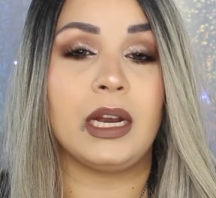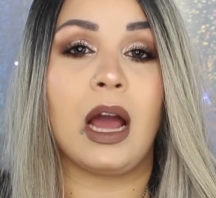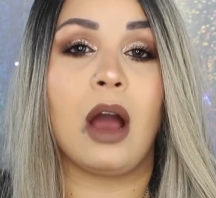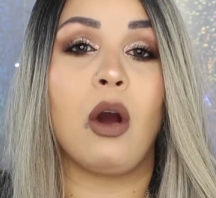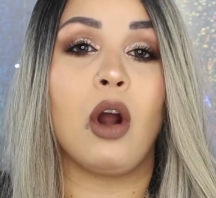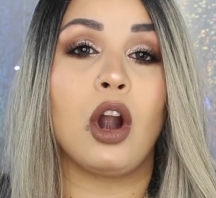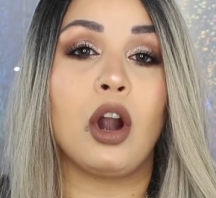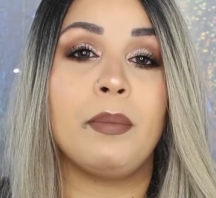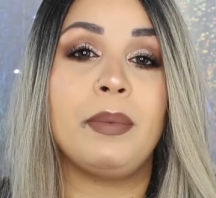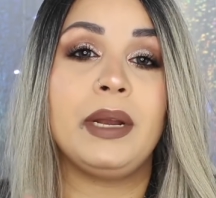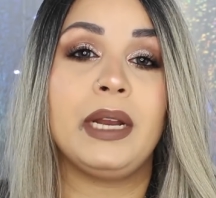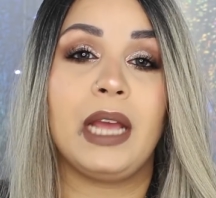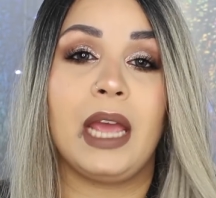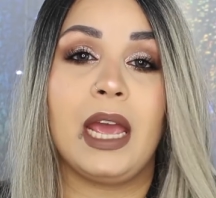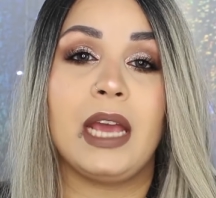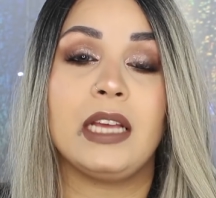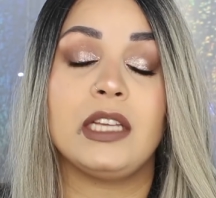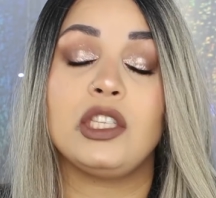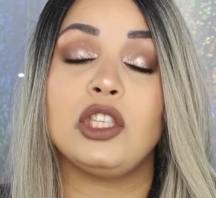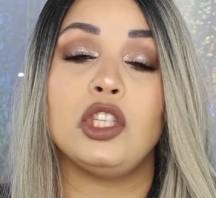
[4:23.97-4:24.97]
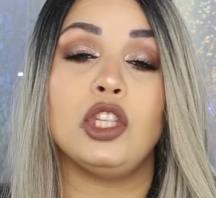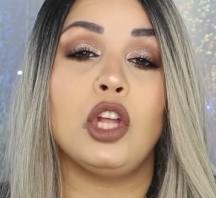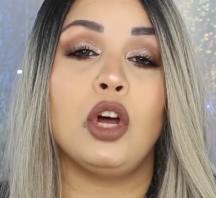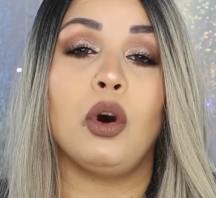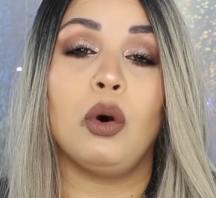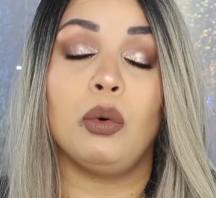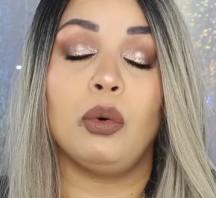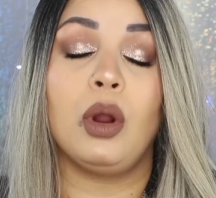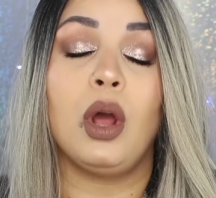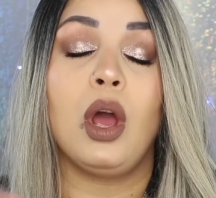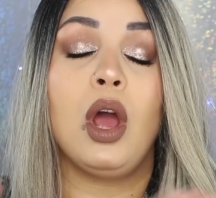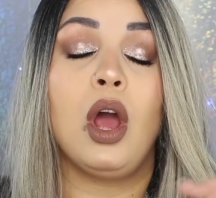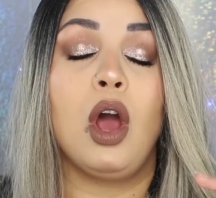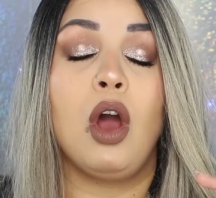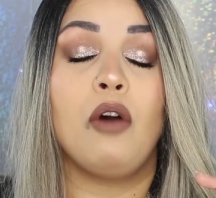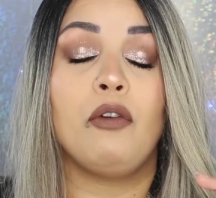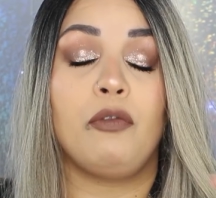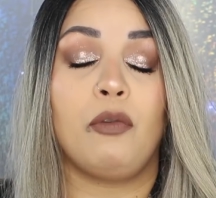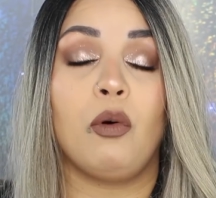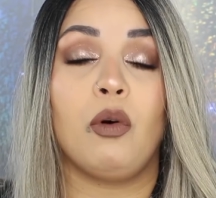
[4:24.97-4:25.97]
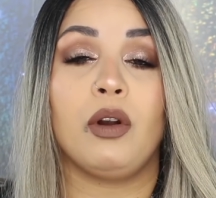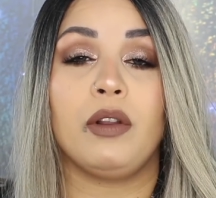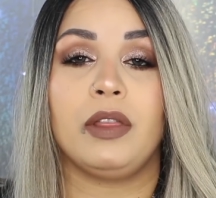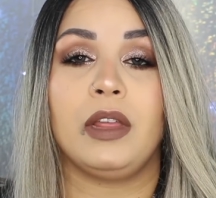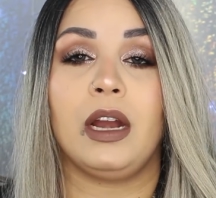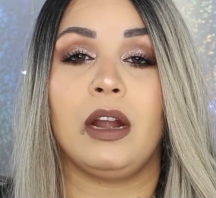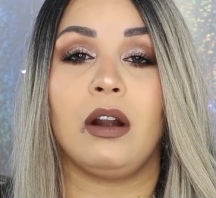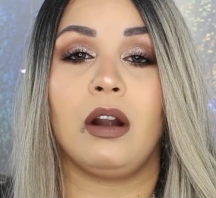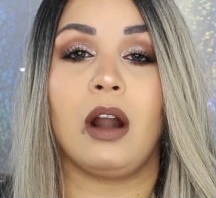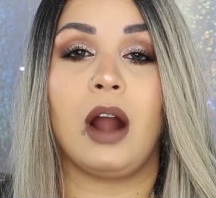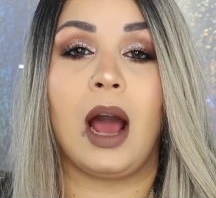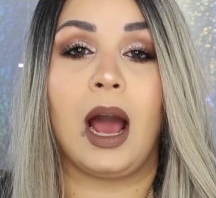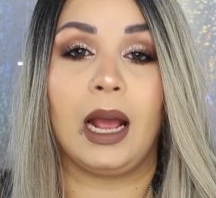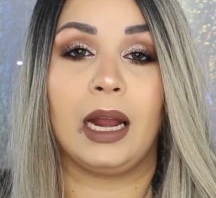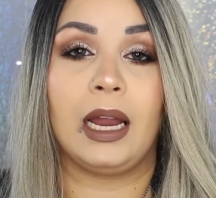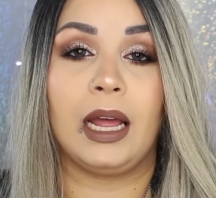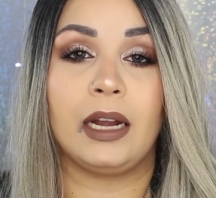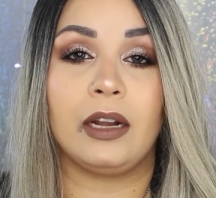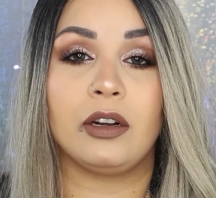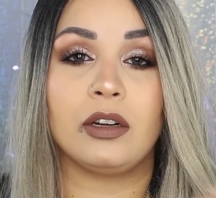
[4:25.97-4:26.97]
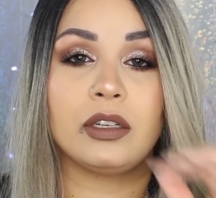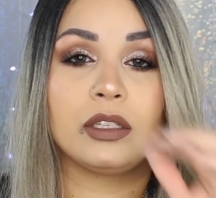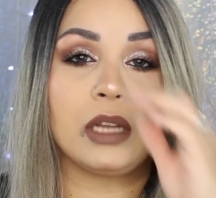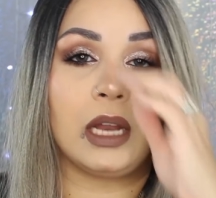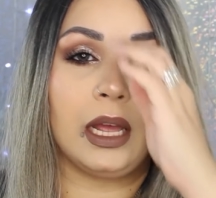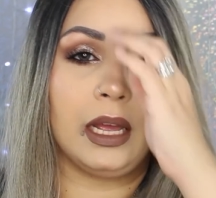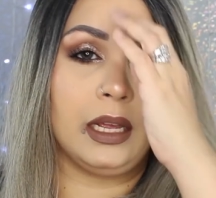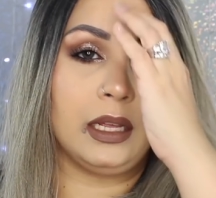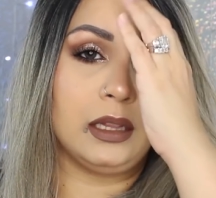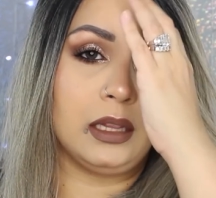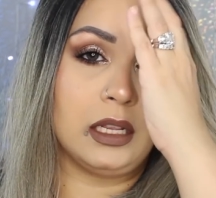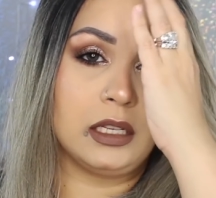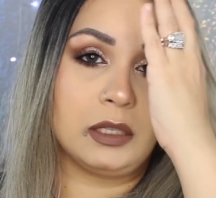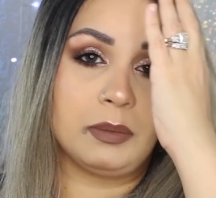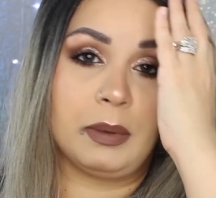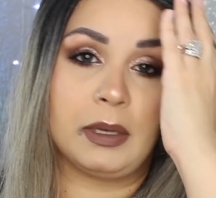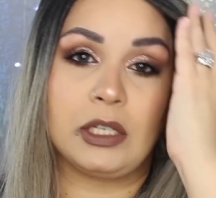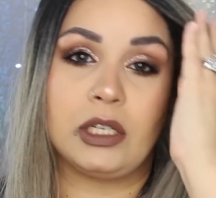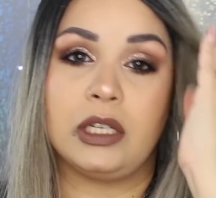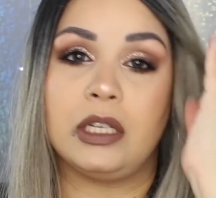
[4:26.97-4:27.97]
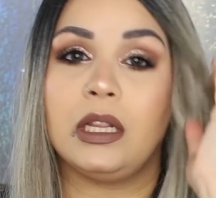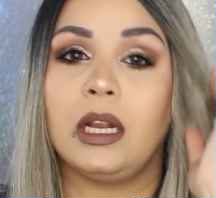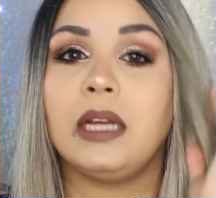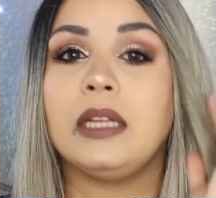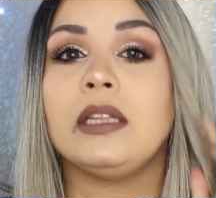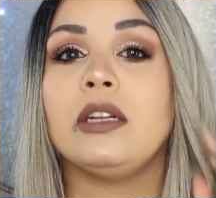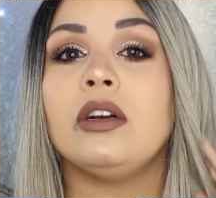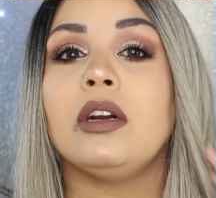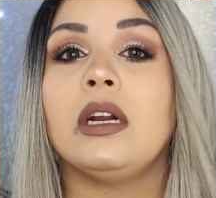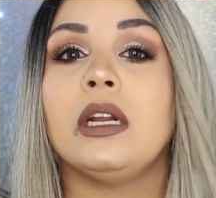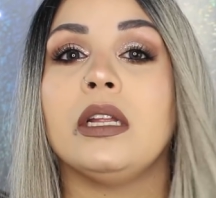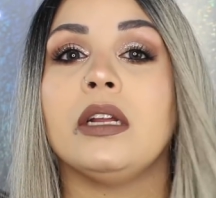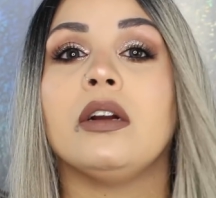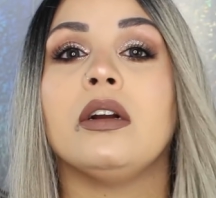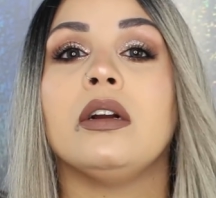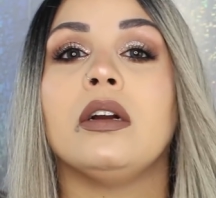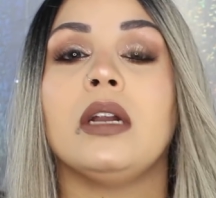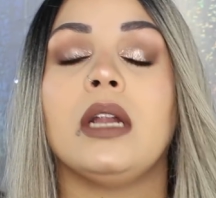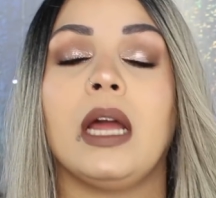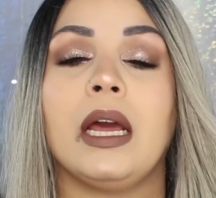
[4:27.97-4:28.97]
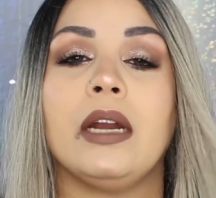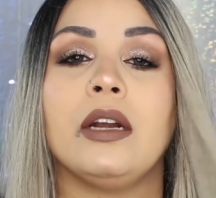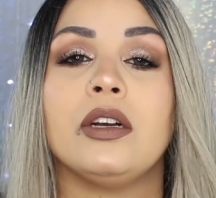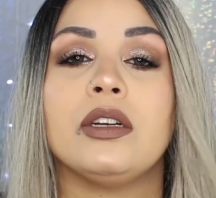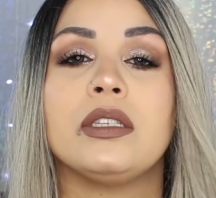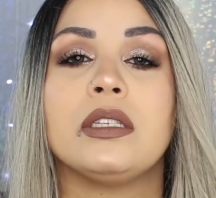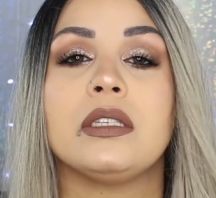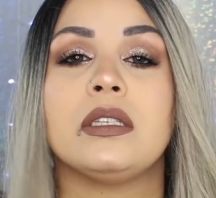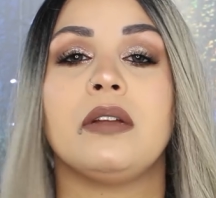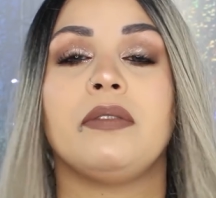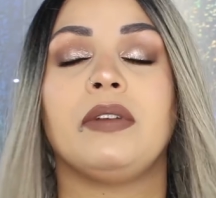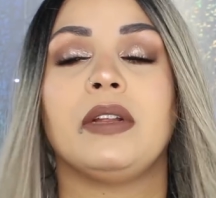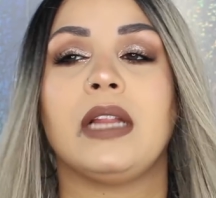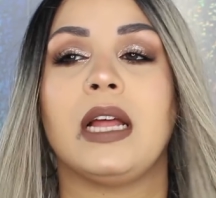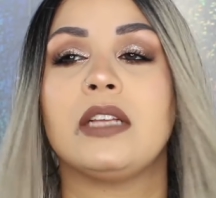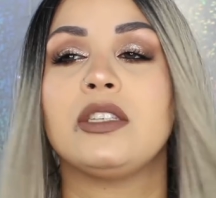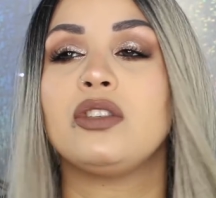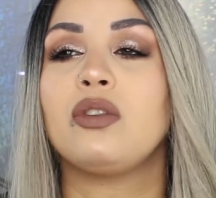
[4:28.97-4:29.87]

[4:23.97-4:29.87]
Now, Urban Decay is known for their eyeliners, like especially like their glitter liners and stuff like that.